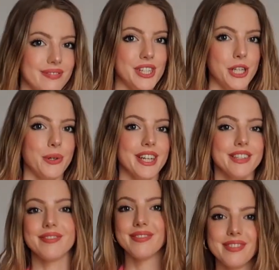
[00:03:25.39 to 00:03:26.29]
Do
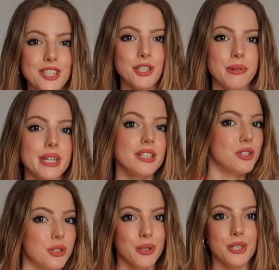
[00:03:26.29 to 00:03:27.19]
it. Do it,
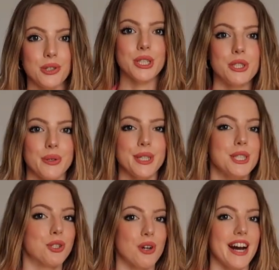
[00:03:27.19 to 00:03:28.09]
do it, do it, do
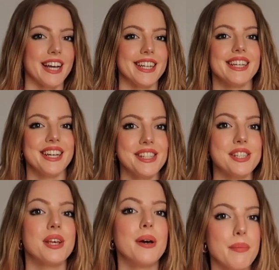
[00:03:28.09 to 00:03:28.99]
it. Try it. It's
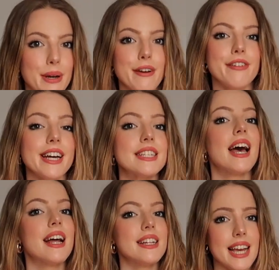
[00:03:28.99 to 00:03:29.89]
perfect.
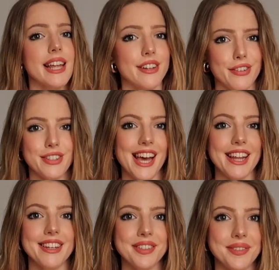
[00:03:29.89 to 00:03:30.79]
10 out of
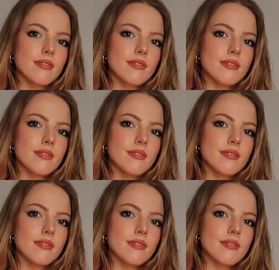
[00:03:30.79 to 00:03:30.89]
10.